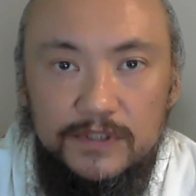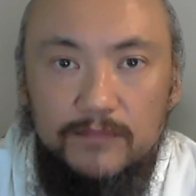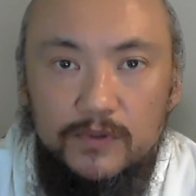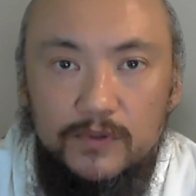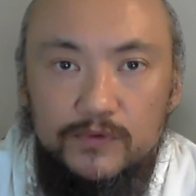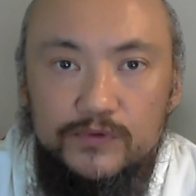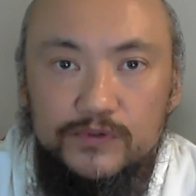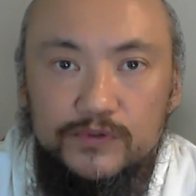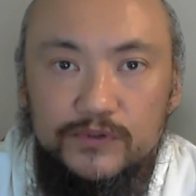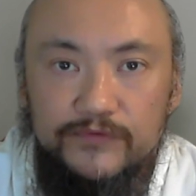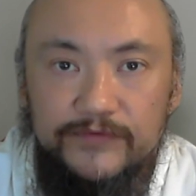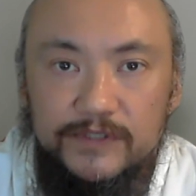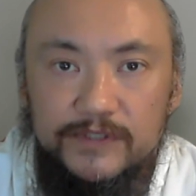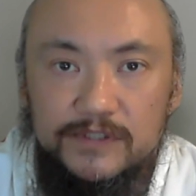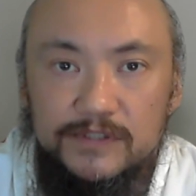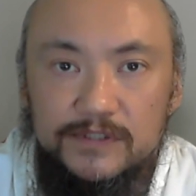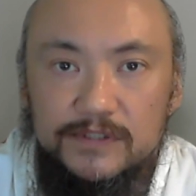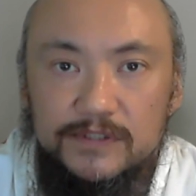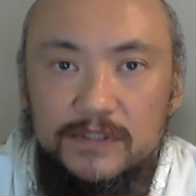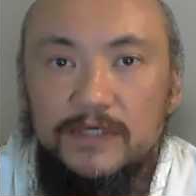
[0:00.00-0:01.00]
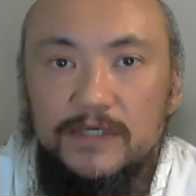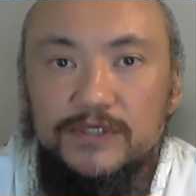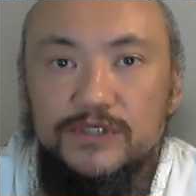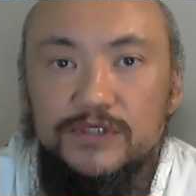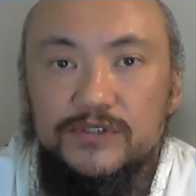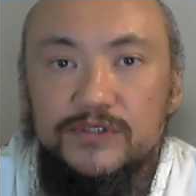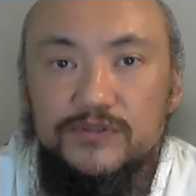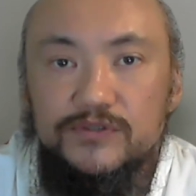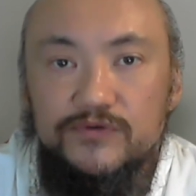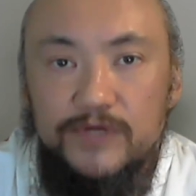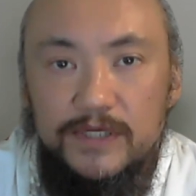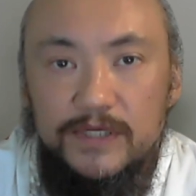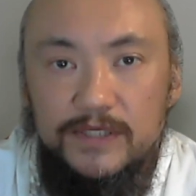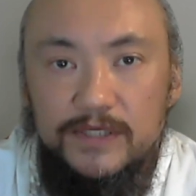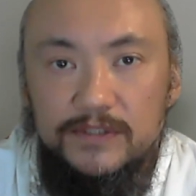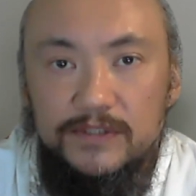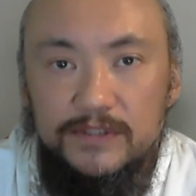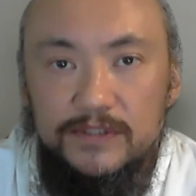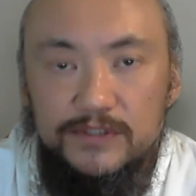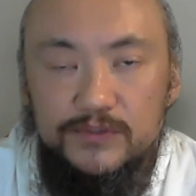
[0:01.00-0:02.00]
Most of us are just
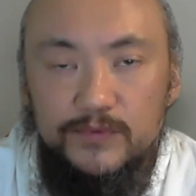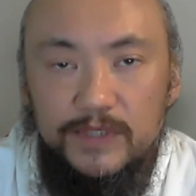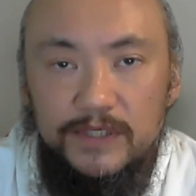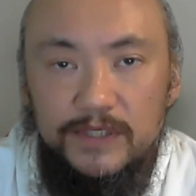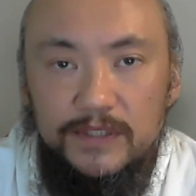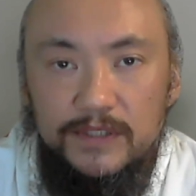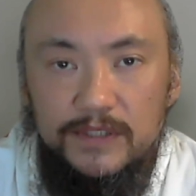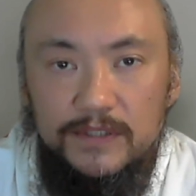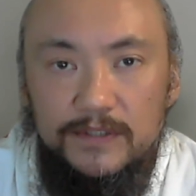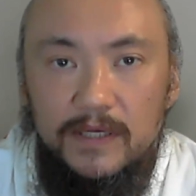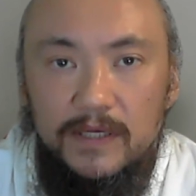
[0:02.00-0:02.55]
trained this way,